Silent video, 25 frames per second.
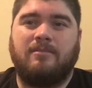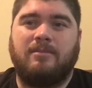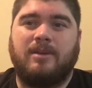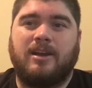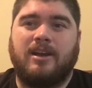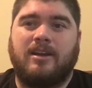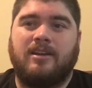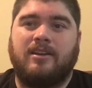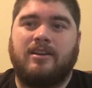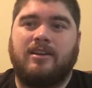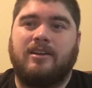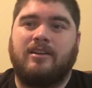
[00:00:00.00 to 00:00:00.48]

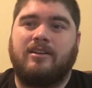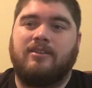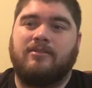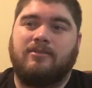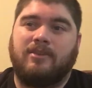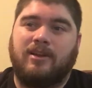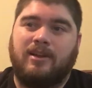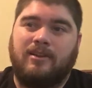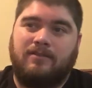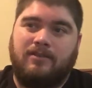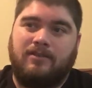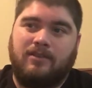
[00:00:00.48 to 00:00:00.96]
about it,
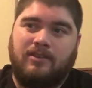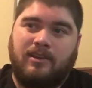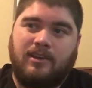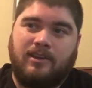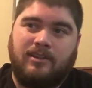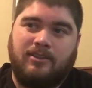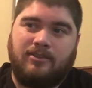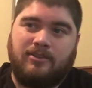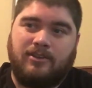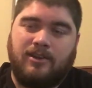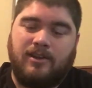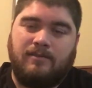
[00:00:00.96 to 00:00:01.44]
right, if you take
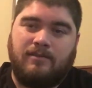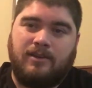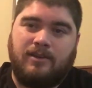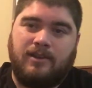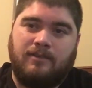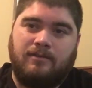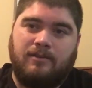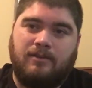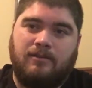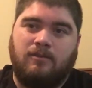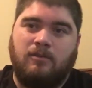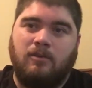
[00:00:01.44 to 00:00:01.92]
the
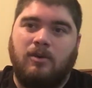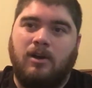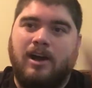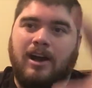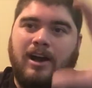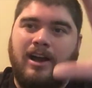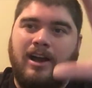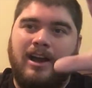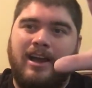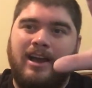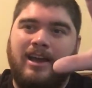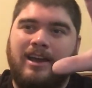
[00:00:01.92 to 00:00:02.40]
derivative of
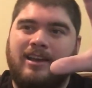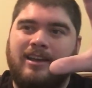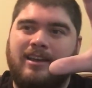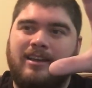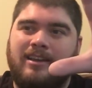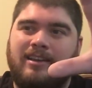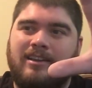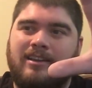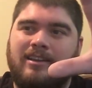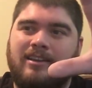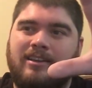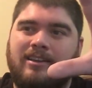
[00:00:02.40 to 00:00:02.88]
y,
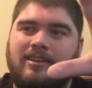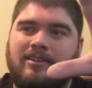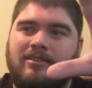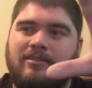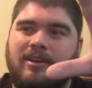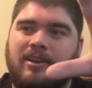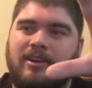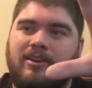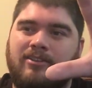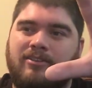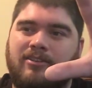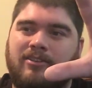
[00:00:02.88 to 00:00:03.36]

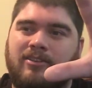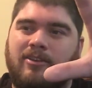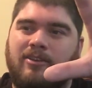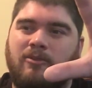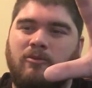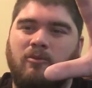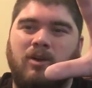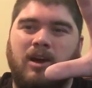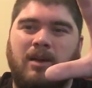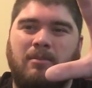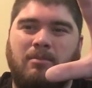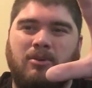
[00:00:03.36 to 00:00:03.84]
right, you just get
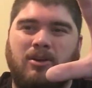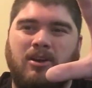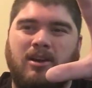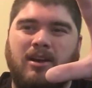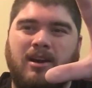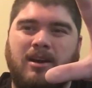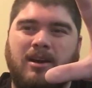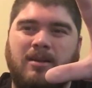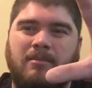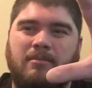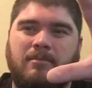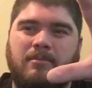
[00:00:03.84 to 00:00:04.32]
y
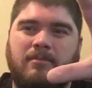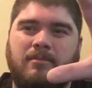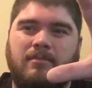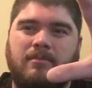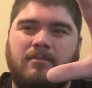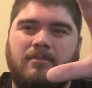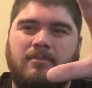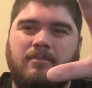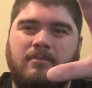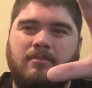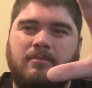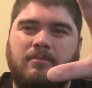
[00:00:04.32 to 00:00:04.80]
prime,
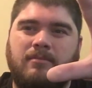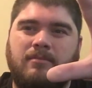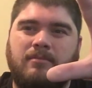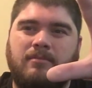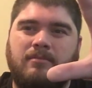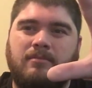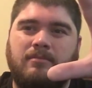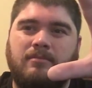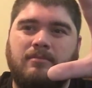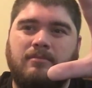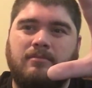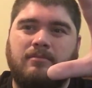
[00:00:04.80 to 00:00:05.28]

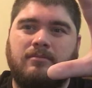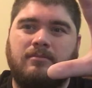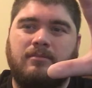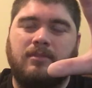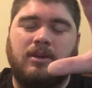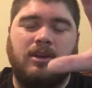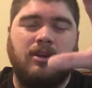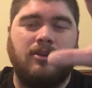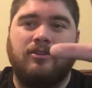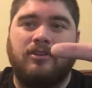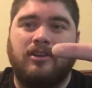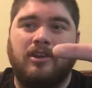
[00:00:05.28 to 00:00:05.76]

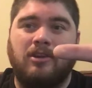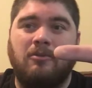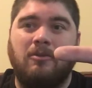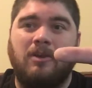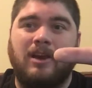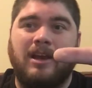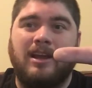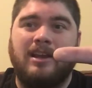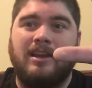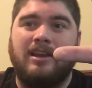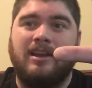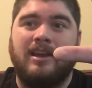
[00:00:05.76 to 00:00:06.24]
right, or dy
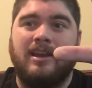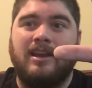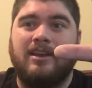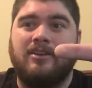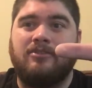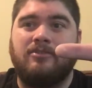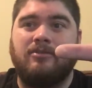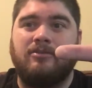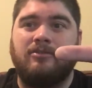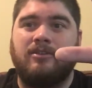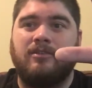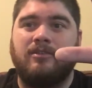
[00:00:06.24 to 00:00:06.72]

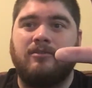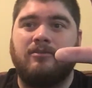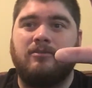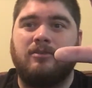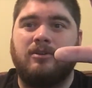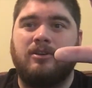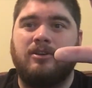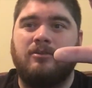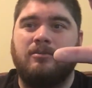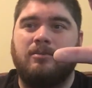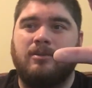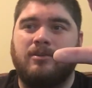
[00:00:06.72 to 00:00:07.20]
dx, whichever
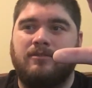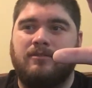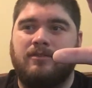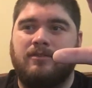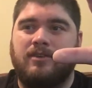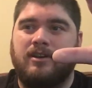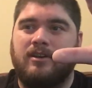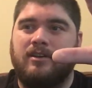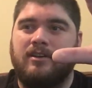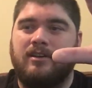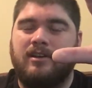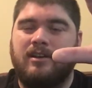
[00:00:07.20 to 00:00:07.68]
one you
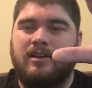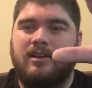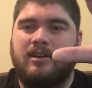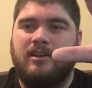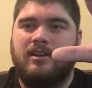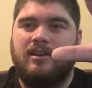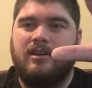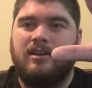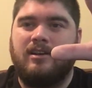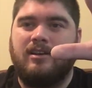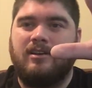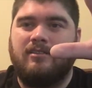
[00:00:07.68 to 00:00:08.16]
prefer,
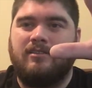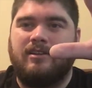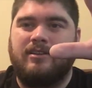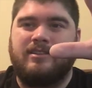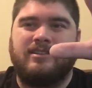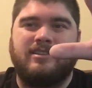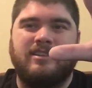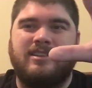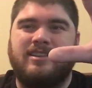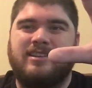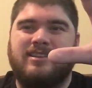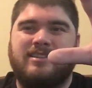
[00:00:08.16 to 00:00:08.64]
right.
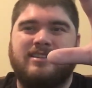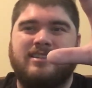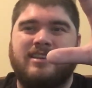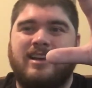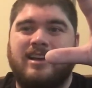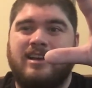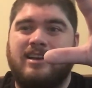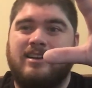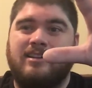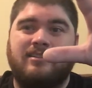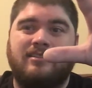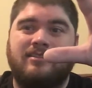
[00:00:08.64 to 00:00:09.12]
So this
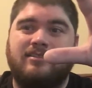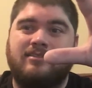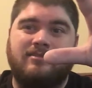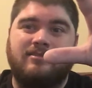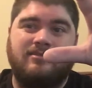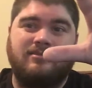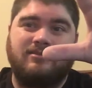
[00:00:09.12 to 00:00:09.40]
side,